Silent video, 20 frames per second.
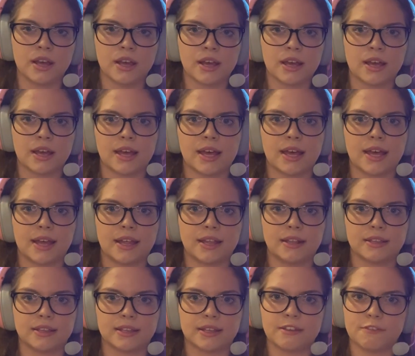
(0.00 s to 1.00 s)
And
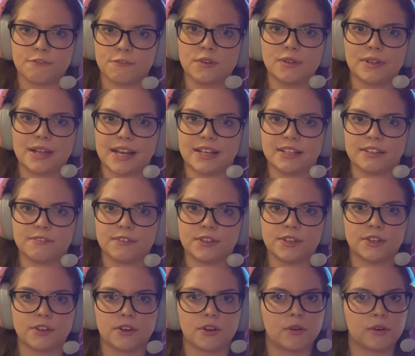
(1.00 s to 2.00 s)
if you like the
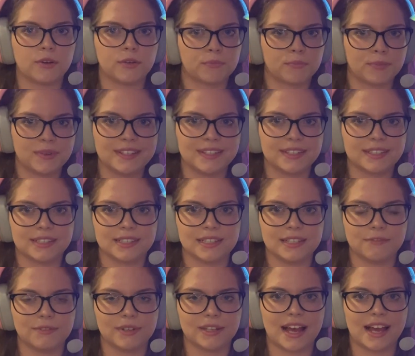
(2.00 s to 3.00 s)
video, please leave a
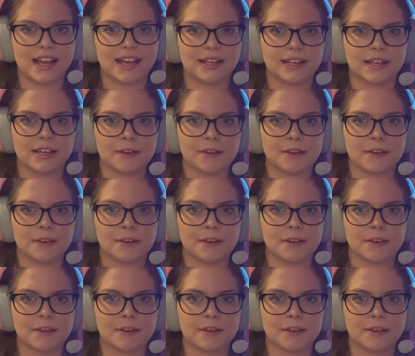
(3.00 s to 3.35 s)
like